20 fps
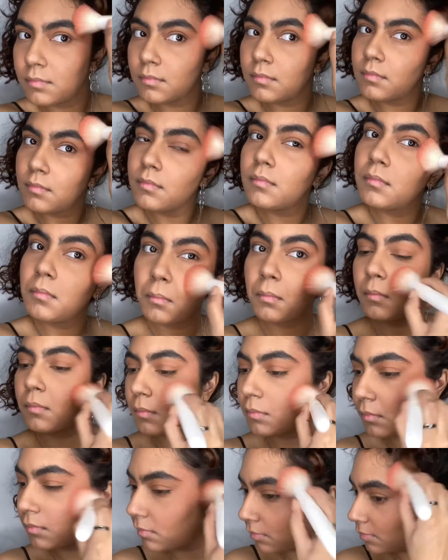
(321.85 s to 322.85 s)
And then
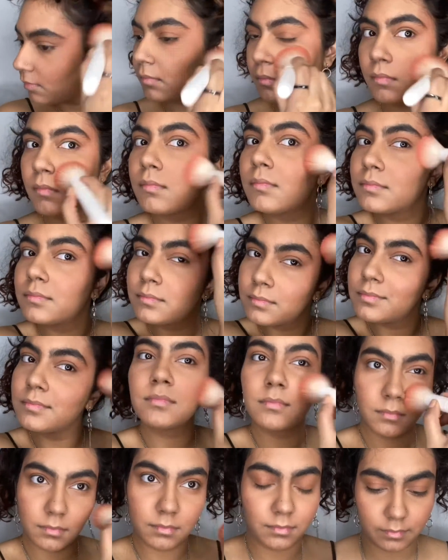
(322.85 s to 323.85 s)
after that, once I've
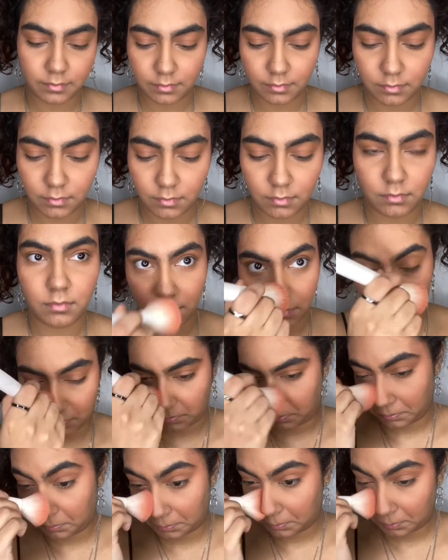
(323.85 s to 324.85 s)
done that, I go
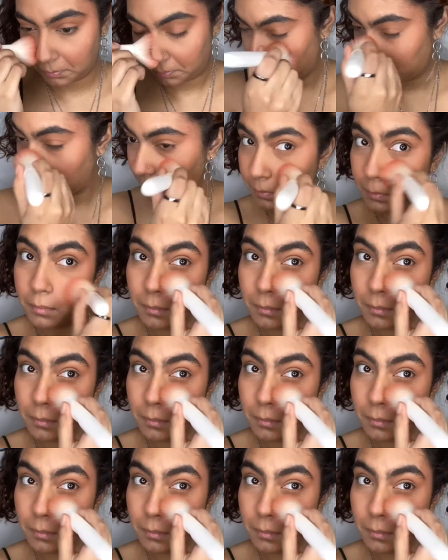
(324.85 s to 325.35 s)
on to